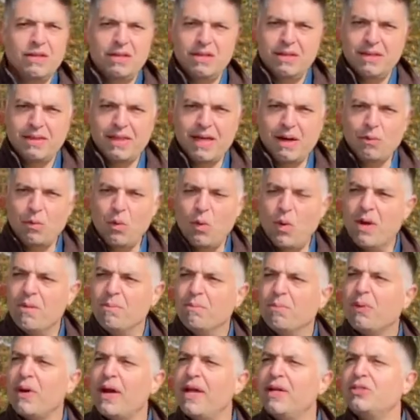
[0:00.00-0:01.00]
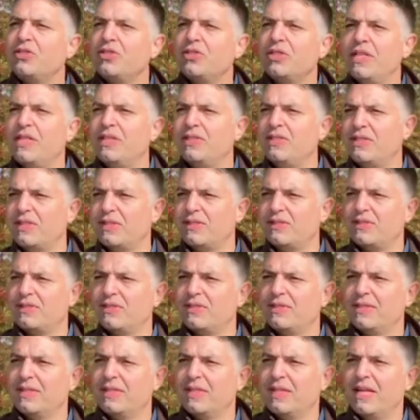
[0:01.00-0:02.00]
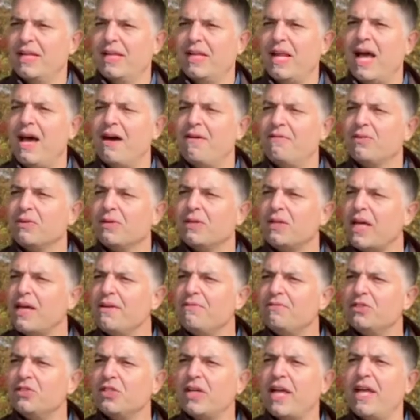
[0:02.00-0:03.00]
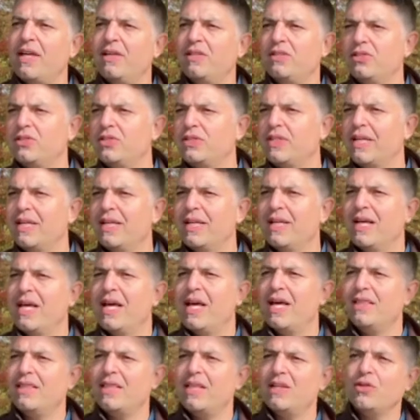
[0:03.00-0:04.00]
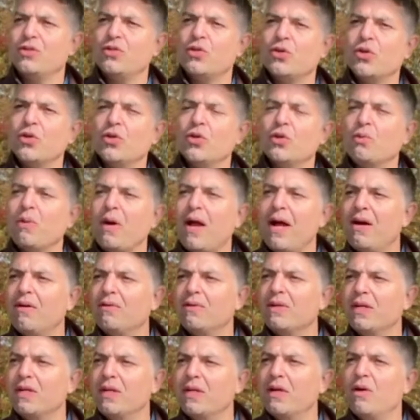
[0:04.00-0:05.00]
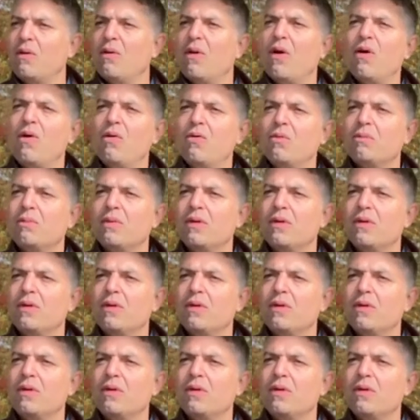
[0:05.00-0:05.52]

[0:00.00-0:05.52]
that will embrace Jesus and have their life changed and then turn around and go home